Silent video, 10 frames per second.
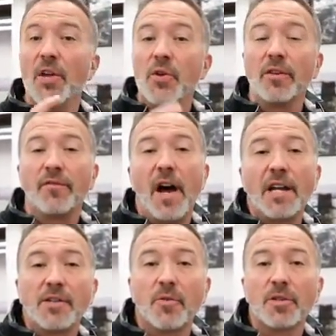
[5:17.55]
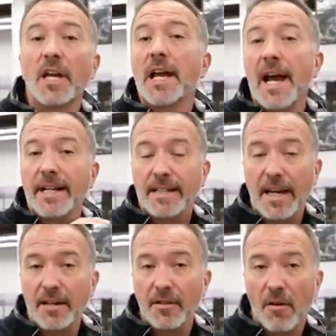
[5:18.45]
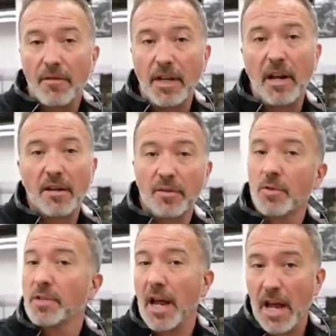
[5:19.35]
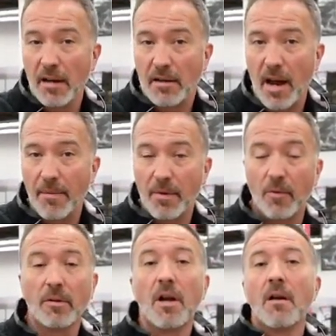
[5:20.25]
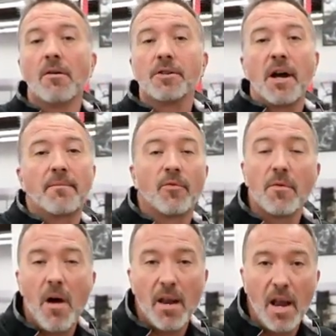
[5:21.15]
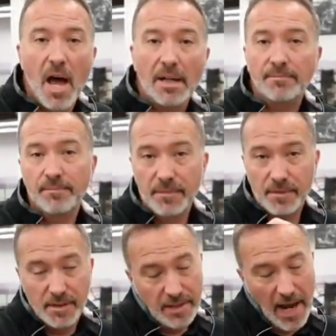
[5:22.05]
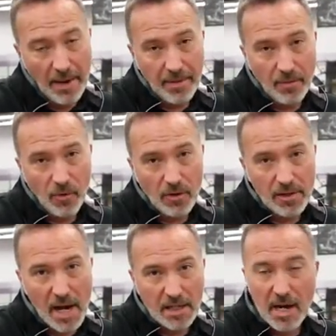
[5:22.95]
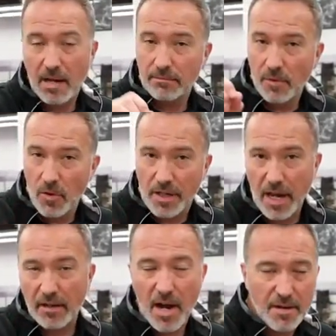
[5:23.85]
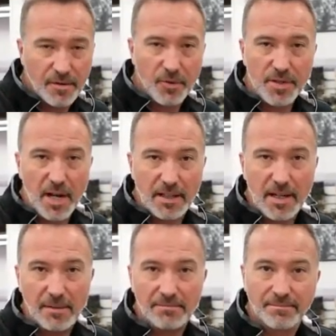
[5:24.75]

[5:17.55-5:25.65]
You can find yours at Gander R V and Outdoors and at Camping World, or shop for them online, camping world dot com or gander outdoors dot com.